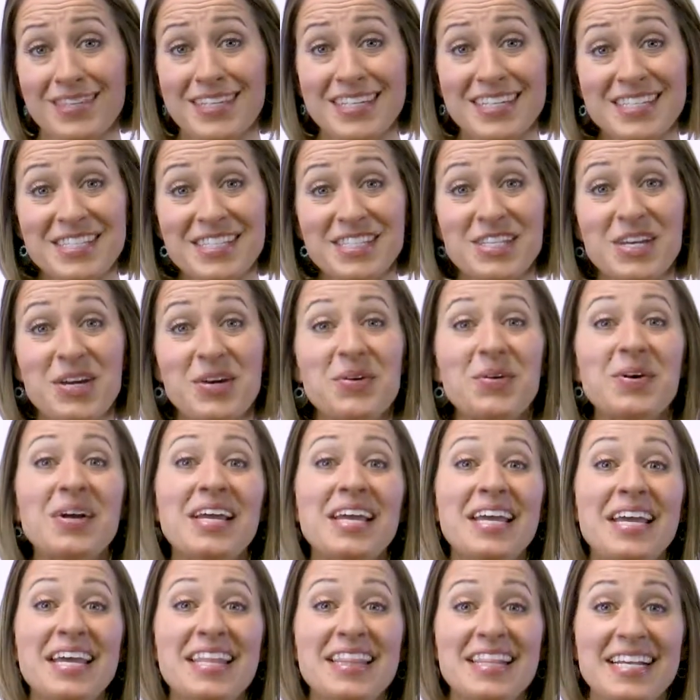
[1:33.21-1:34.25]
And so
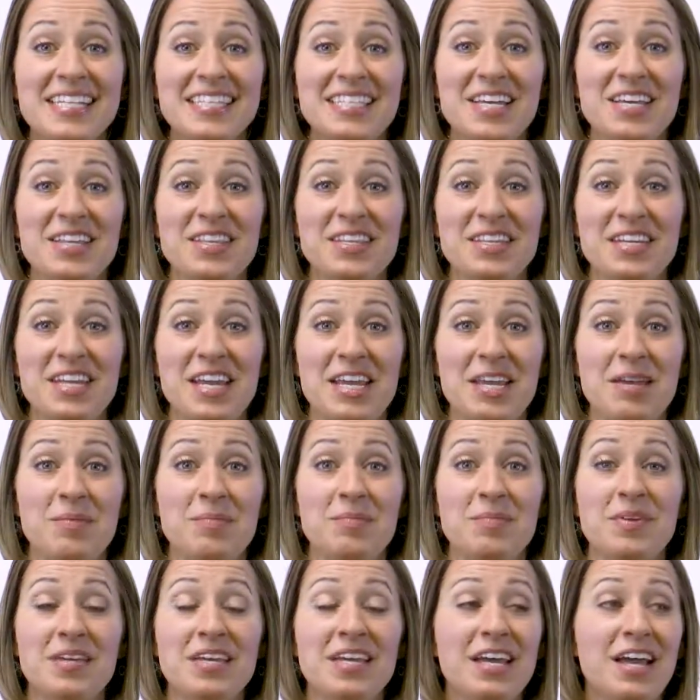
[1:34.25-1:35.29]
that's how the
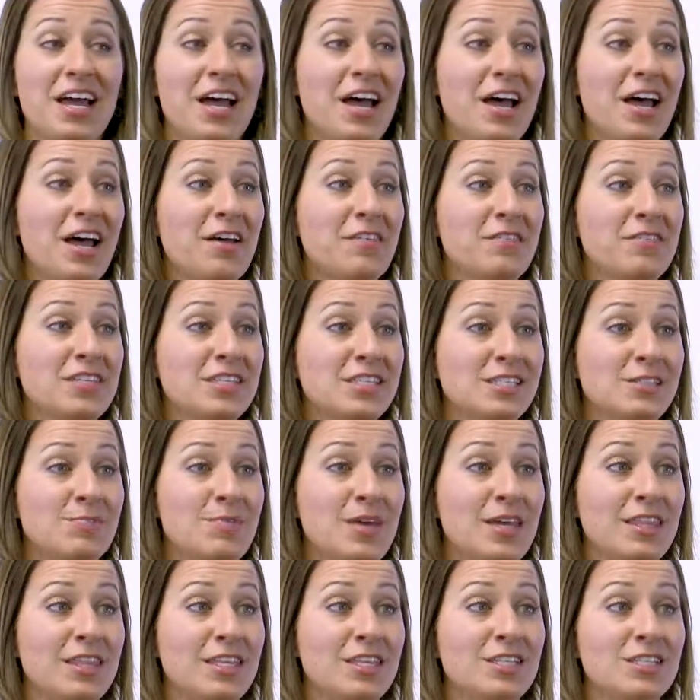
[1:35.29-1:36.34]
name of this
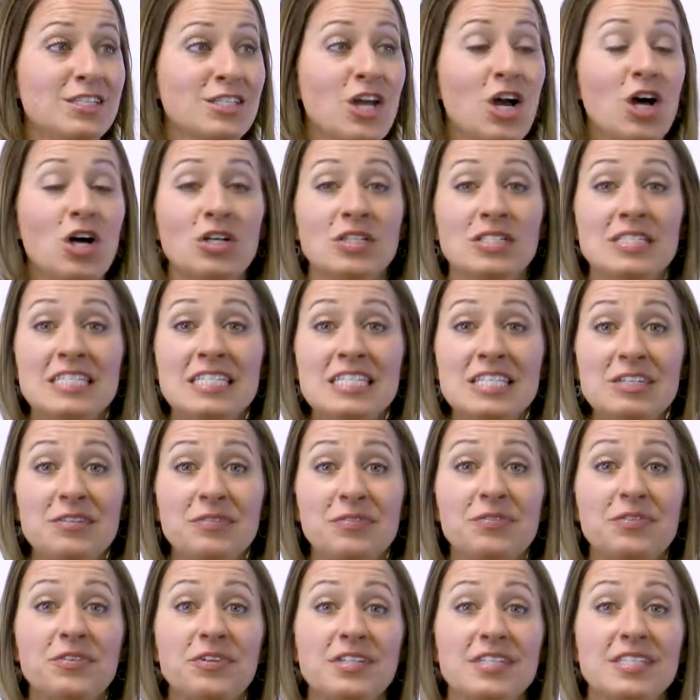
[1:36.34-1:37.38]
method is called
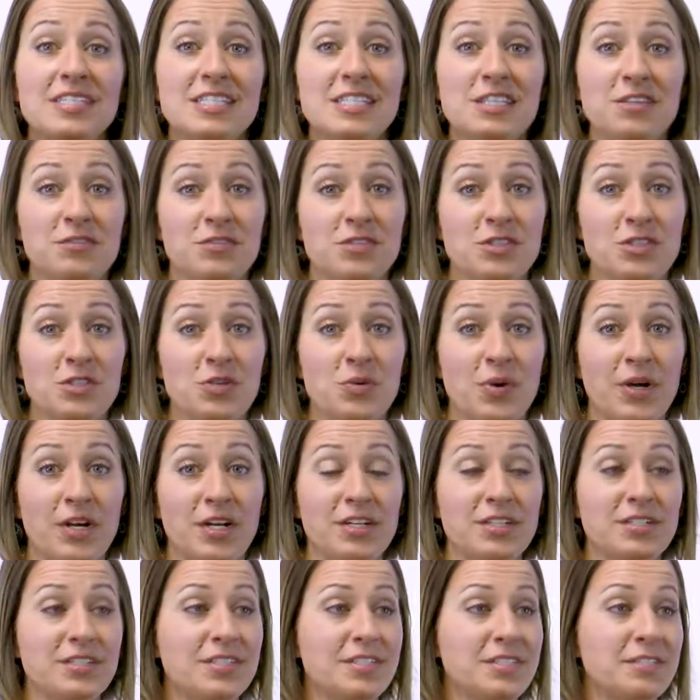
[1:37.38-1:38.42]
difference of
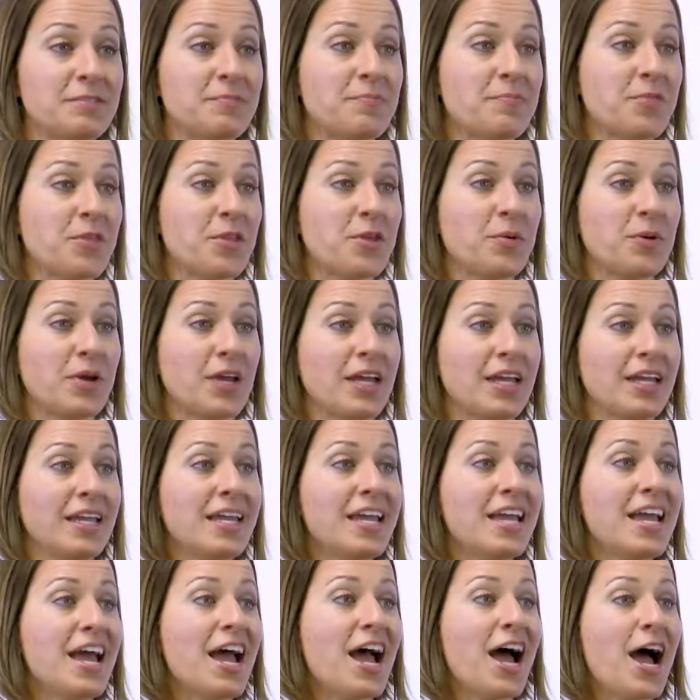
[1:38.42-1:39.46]
squares, okay?
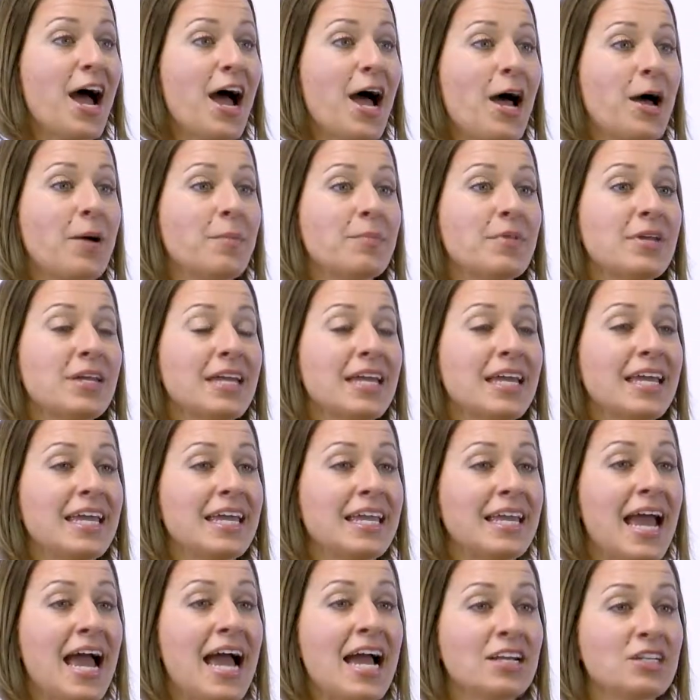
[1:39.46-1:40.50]

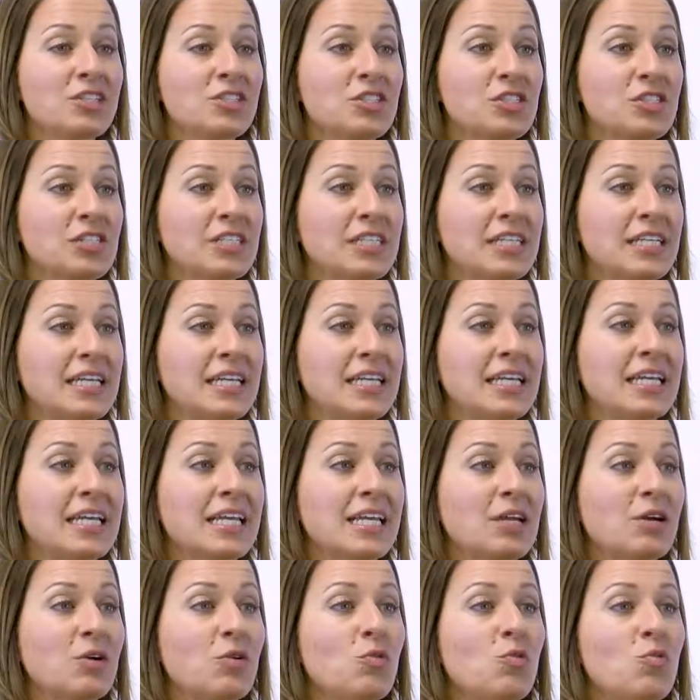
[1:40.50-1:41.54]
And actually,
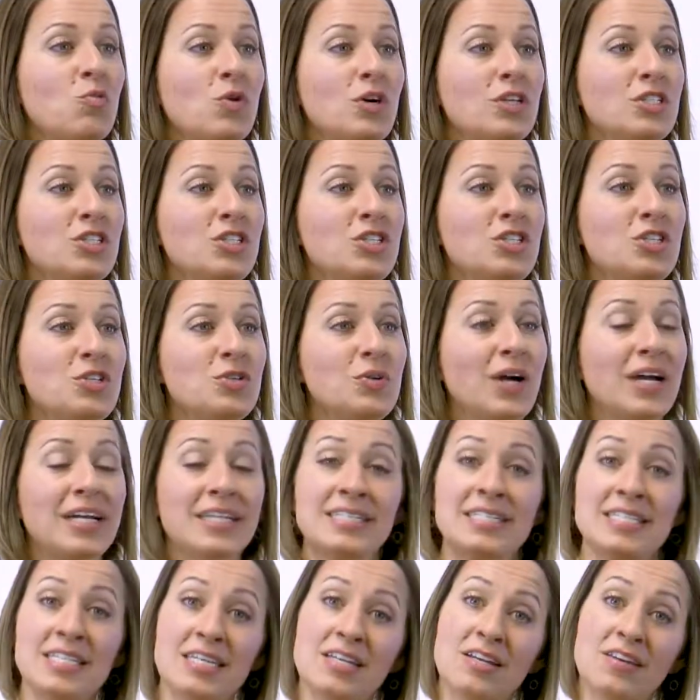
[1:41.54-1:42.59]
once you
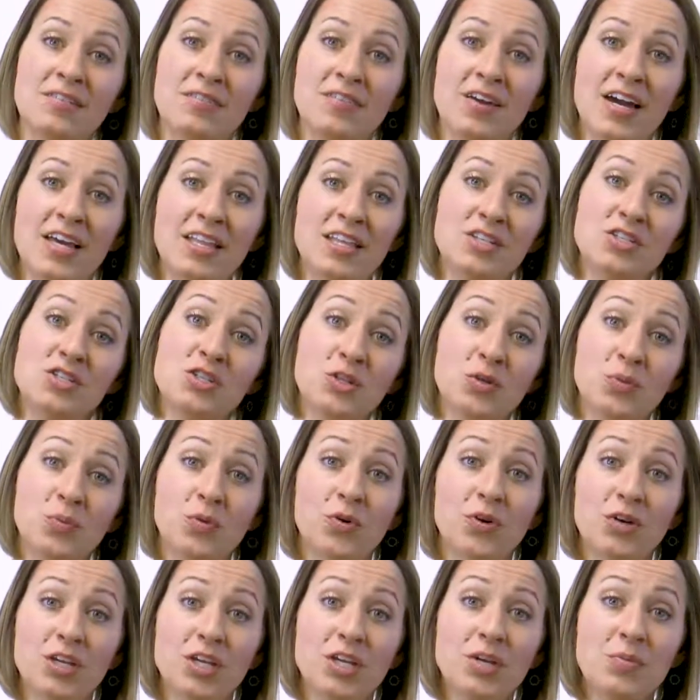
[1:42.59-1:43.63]
identify that you're
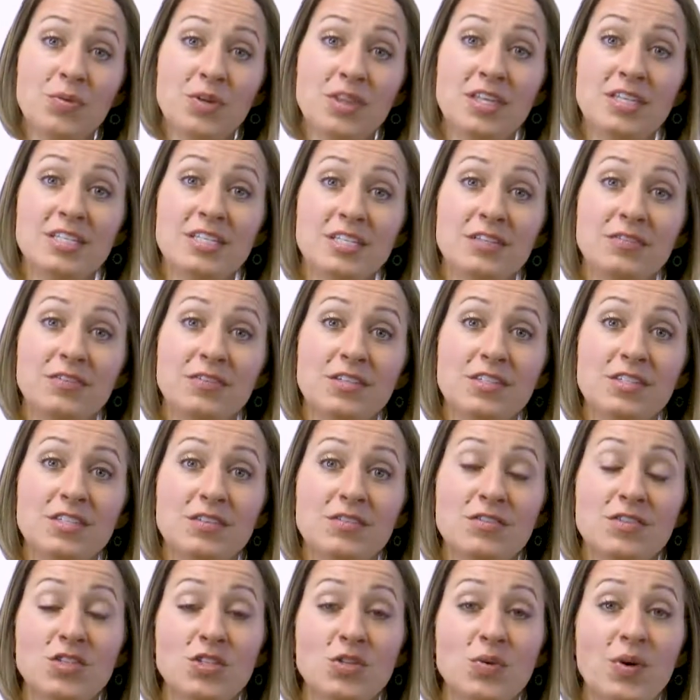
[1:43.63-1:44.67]
working with a difference
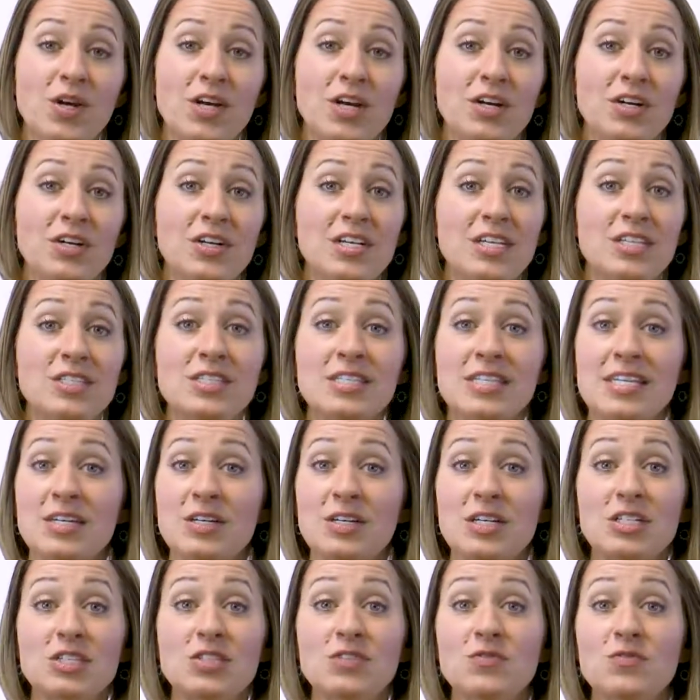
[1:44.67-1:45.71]
of square,
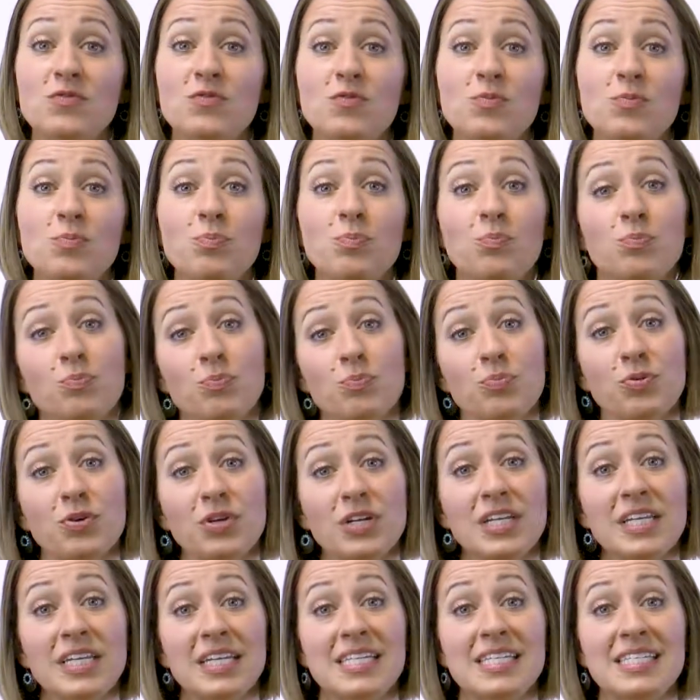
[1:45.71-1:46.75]
it's
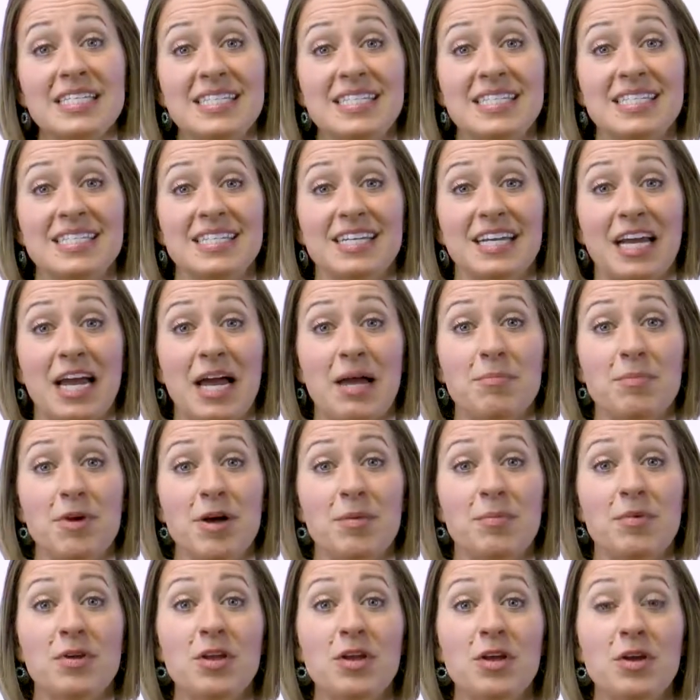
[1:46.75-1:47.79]
pretty easy to come
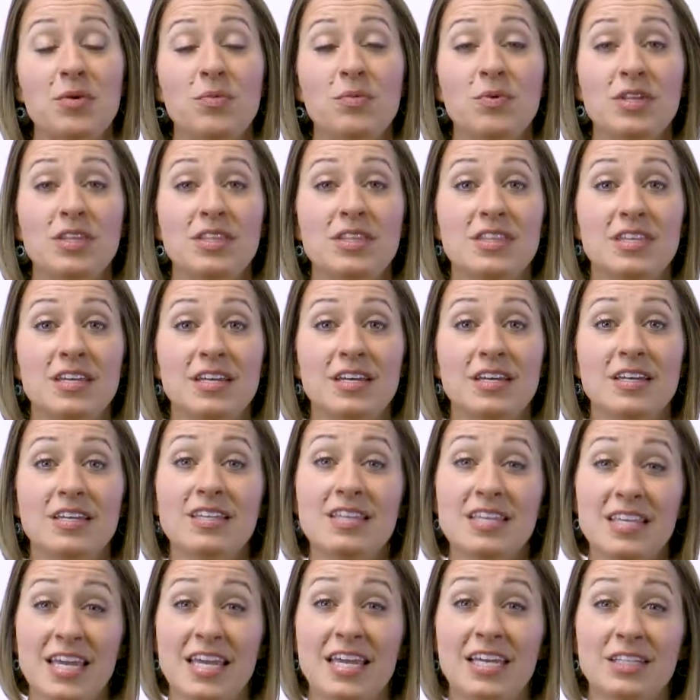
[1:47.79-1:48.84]
up with
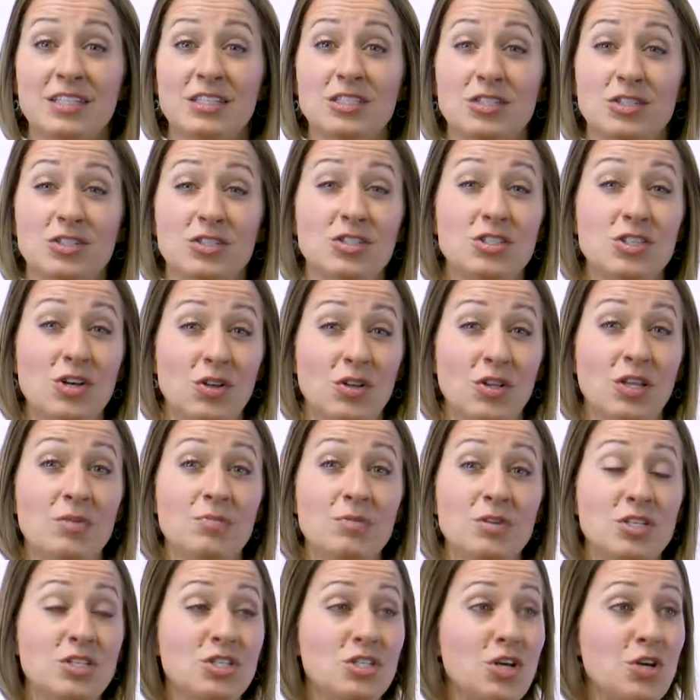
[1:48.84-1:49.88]
the answer. So let
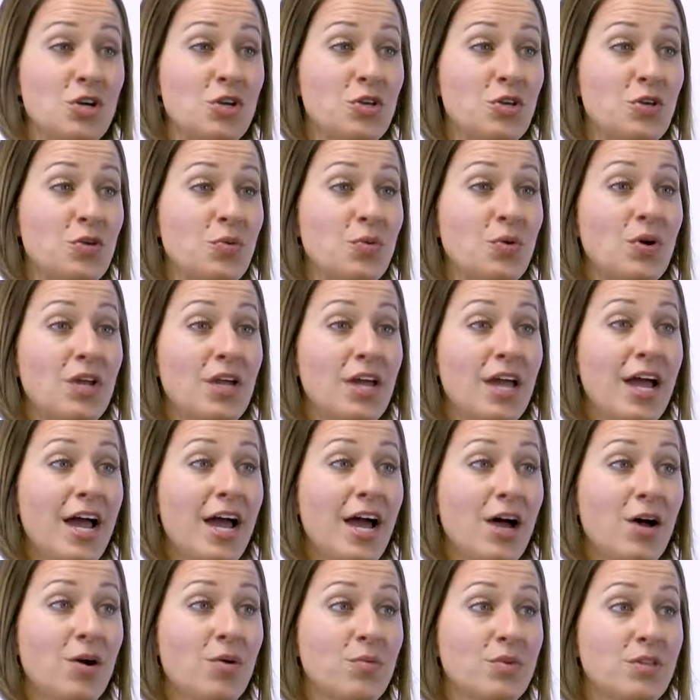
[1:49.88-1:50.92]
me show you
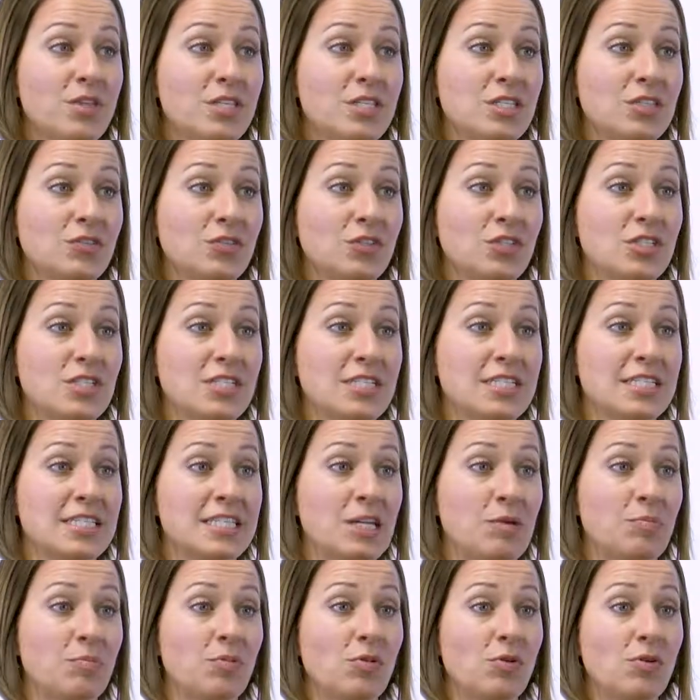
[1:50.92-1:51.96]
how with this first
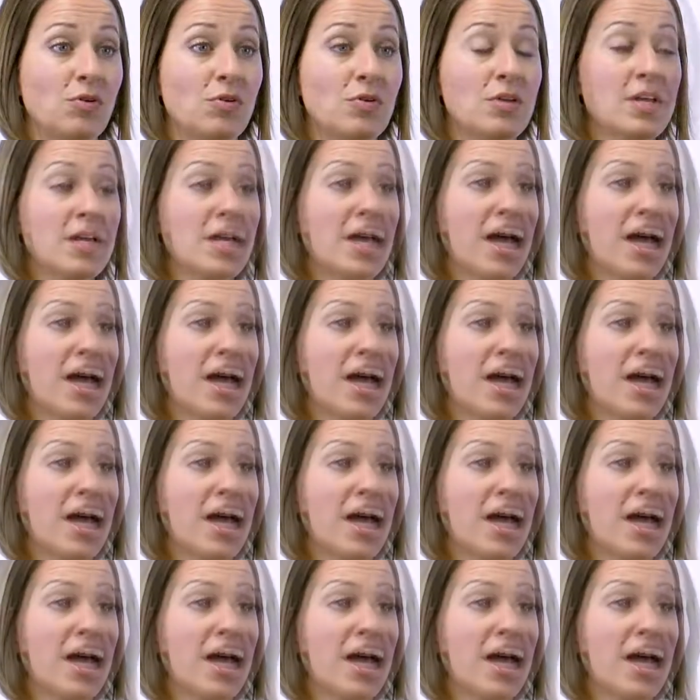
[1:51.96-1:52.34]
example.